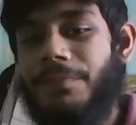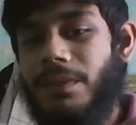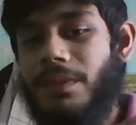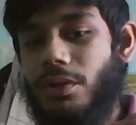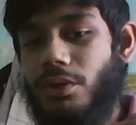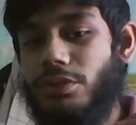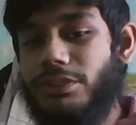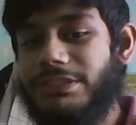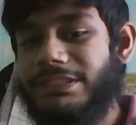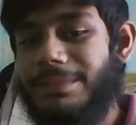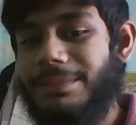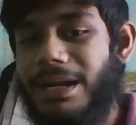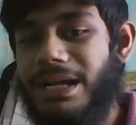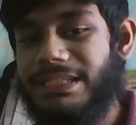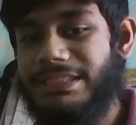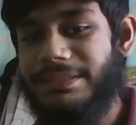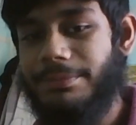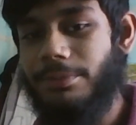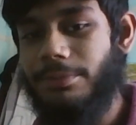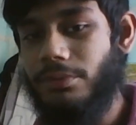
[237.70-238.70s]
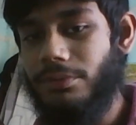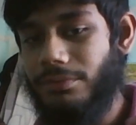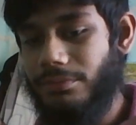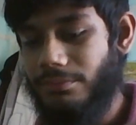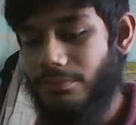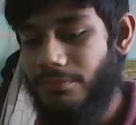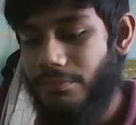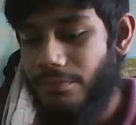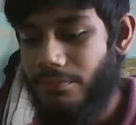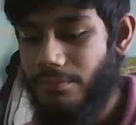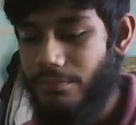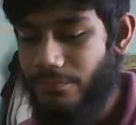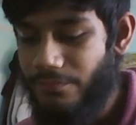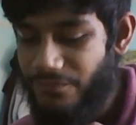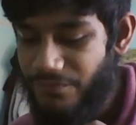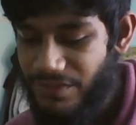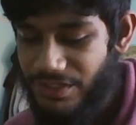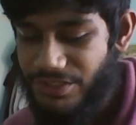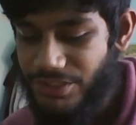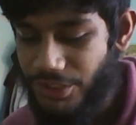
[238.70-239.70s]
customizable
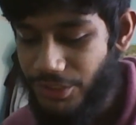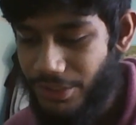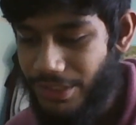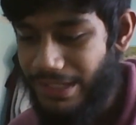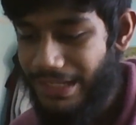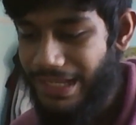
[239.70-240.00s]
feature you can